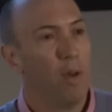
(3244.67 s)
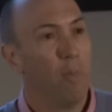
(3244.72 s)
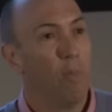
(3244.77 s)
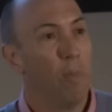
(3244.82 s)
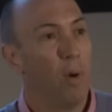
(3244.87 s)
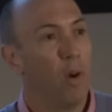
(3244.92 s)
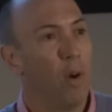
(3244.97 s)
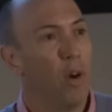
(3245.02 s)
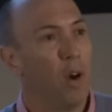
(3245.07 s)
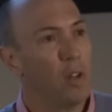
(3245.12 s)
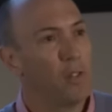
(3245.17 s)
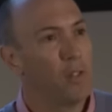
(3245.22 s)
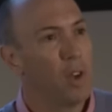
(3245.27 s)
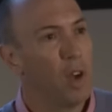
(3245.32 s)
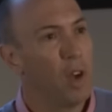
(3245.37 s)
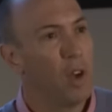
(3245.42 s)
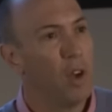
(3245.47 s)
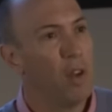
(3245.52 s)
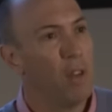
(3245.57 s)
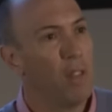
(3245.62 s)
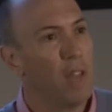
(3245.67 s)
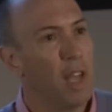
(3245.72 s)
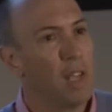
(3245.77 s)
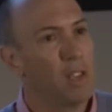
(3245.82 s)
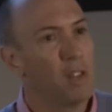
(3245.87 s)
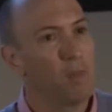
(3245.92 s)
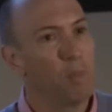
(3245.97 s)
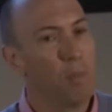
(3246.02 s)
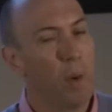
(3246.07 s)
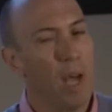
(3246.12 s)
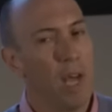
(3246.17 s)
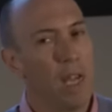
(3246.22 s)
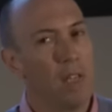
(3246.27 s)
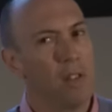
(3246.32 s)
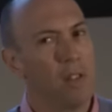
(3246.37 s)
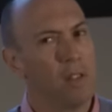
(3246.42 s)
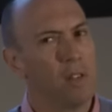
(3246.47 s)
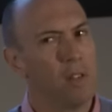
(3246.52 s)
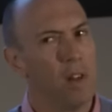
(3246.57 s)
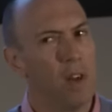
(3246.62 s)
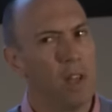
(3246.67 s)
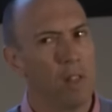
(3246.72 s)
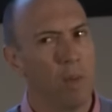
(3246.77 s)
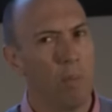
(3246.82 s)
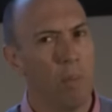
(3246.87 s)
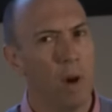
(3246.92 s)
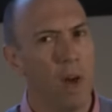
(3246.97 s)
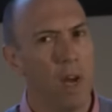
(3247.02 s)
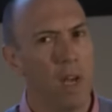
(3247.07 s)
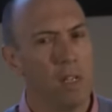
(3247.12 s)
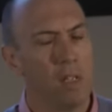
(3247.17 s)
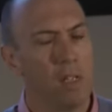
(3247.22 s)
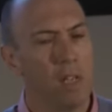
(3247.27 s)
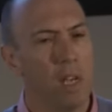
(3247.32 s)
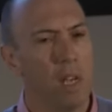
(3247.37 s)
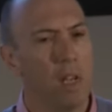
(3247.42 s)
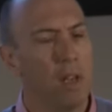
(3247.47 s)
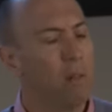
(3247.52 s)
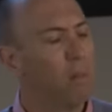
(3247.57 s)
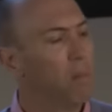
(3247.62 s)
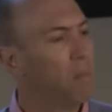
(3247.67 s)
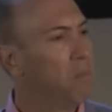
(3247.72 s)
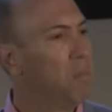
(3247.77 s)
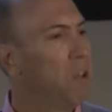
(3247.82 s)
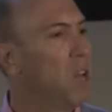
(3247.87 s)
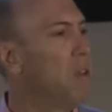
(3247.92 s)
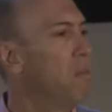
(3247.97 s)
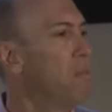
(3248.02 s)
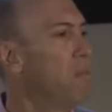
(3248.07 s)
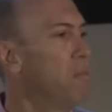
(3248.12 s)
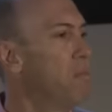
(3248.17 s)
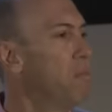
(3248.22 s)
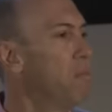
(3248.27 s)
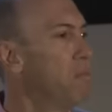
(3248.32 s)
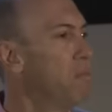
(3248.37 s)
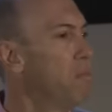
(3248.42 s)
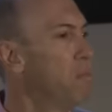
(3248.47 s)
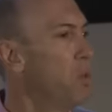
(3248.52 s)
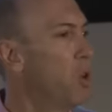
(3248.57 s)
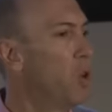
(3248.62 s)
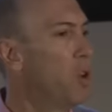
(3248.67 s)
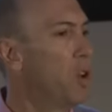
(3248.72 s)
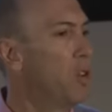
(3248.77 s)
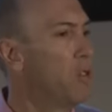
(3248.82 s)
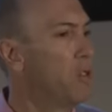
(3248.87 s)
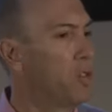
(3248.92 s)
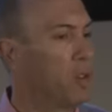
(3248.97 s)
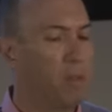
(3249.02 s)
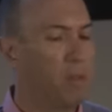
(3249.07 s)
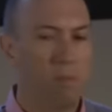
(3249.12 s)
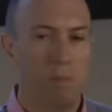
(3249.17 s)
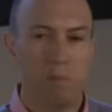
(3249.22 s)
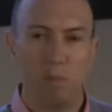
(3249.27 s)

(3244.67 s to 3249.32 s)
But on its own, that space is like the brain has said, no, not interested.